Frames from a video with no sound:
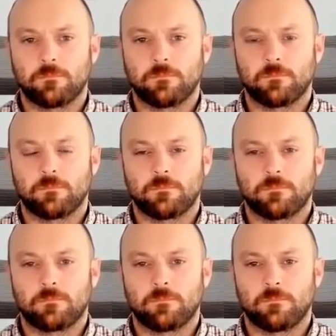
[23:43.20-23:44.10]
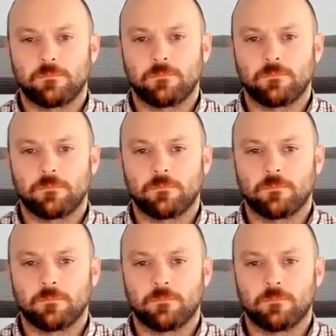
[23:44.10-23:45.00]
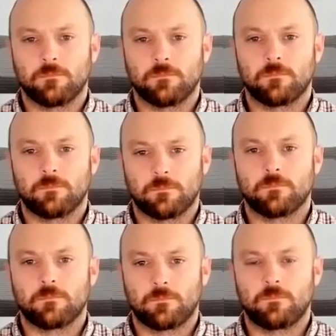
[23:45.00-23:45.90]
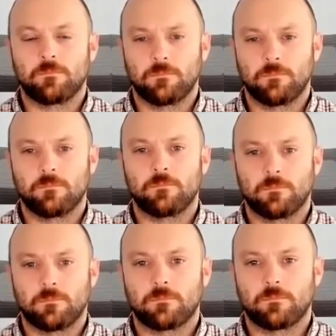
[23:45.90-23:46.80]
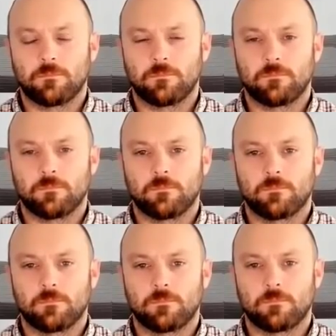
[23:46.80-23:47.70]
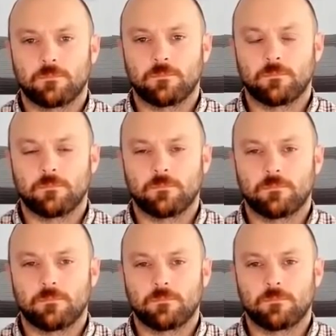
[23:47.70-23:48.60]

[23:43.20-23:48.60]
[no speech]